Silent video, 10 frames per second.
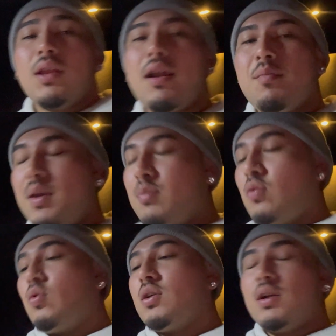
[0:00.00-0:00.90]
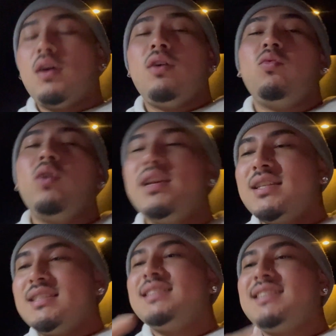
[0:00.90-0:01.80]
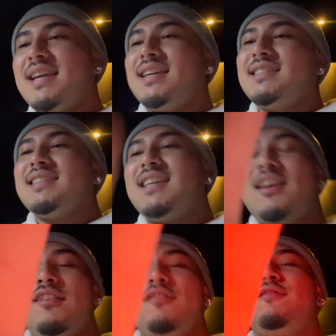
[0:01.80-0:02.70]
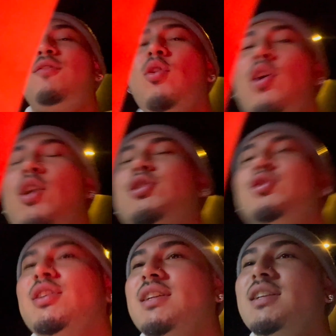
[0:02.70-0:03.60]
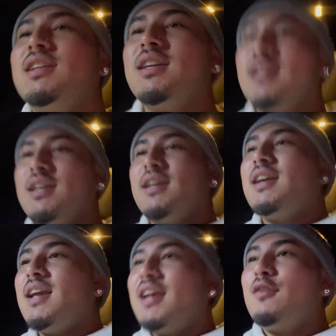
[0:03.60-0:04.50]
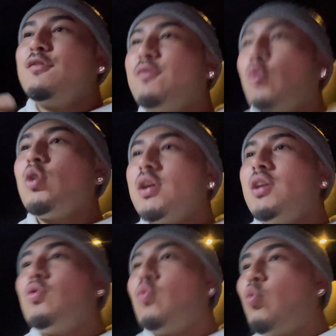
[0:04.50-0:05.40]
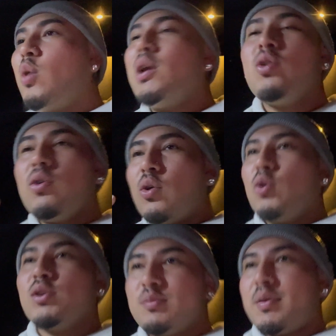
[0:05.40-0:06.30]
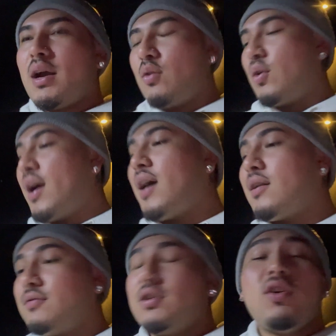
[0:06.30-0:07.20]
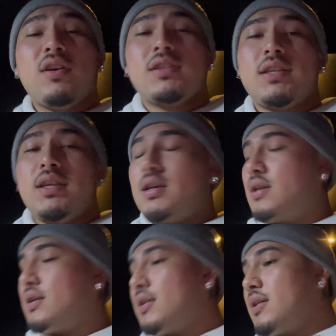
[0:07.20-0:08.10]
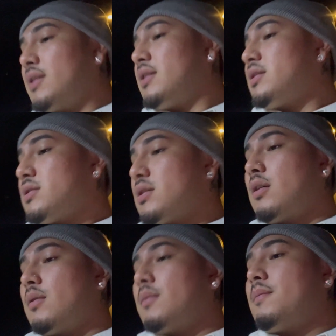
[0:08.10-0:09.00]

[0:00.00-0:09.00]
lot of people want to know, what does it take to get 440 wheel horsepower out of an RT? So,